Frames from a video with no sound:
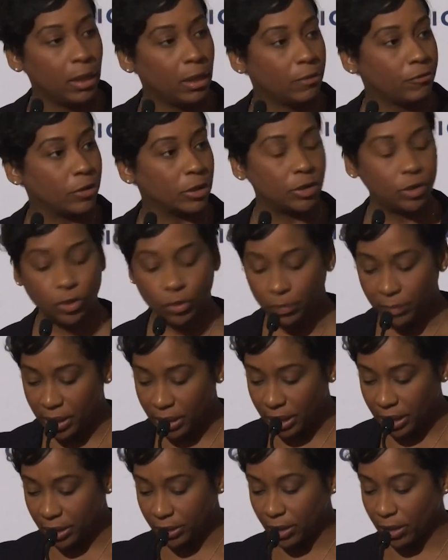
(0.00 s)
For too
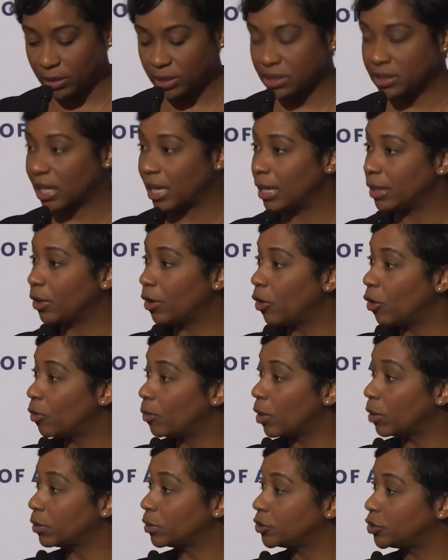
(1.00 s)
many in our state, home
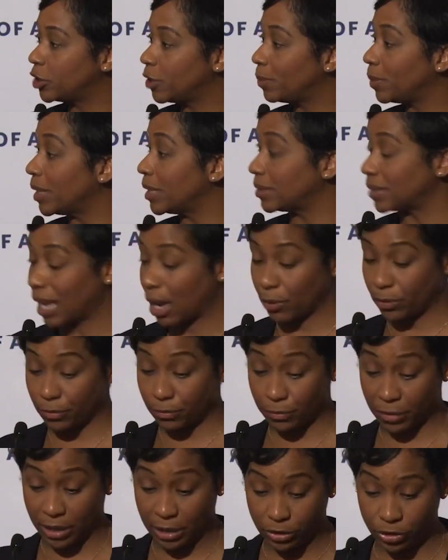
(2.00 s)
ownership is out
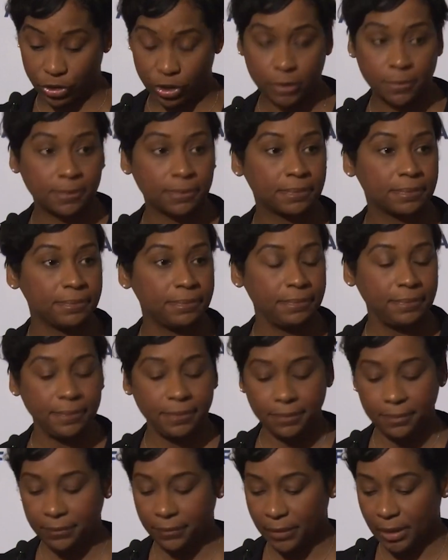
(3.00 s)
of reach.
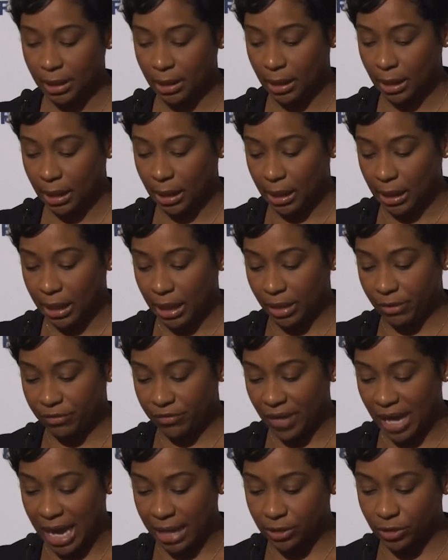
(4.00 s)
In
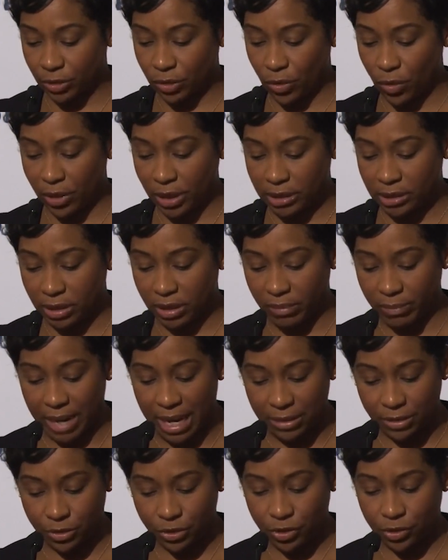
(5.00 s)
fact, according to the
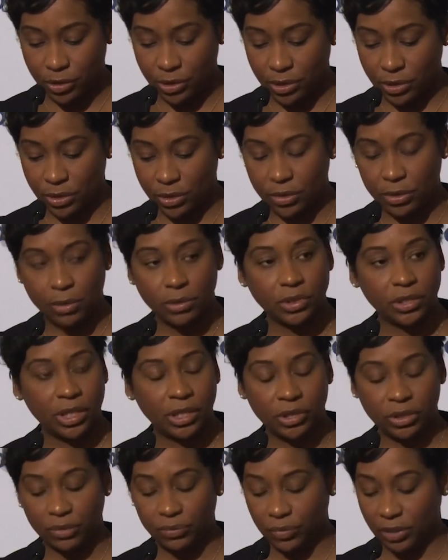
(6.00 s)
Massachusetts
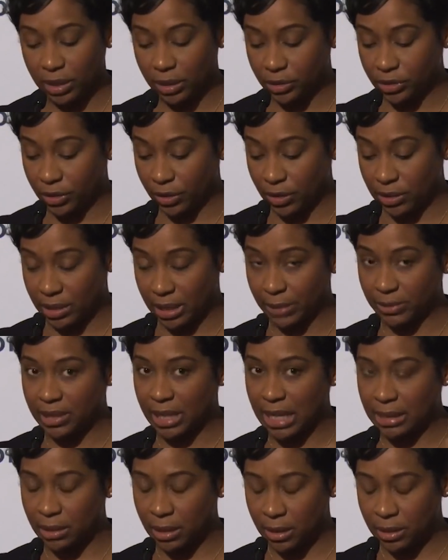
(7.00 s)
Association of Realtors, and I was
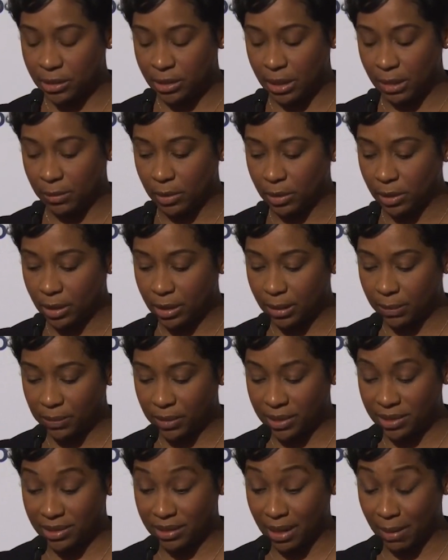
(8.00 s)
asking the team to look up
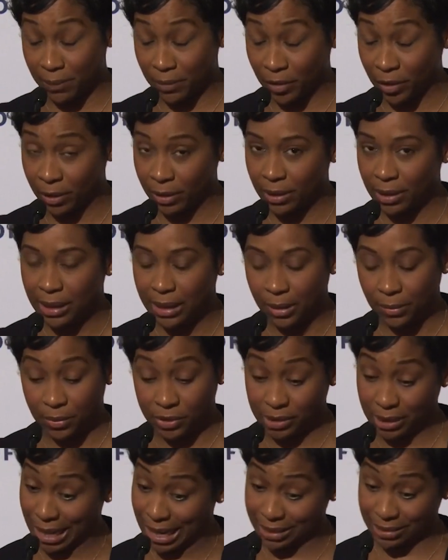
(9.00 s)
this number,
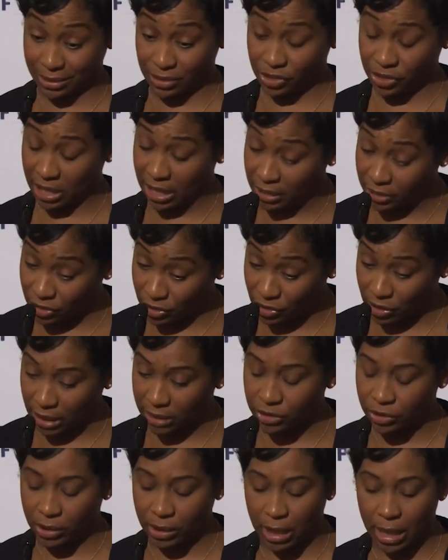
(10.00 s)
which hasn't changed, it's
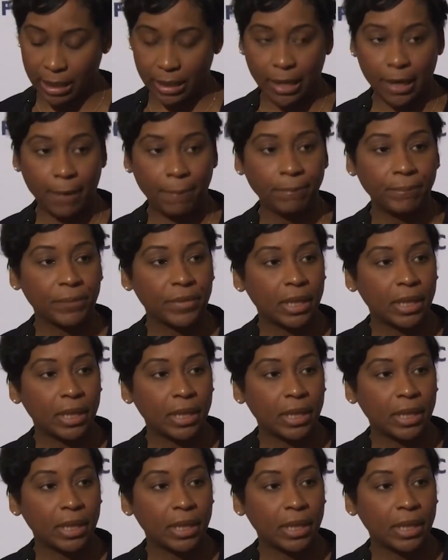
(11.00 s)
actually gone up.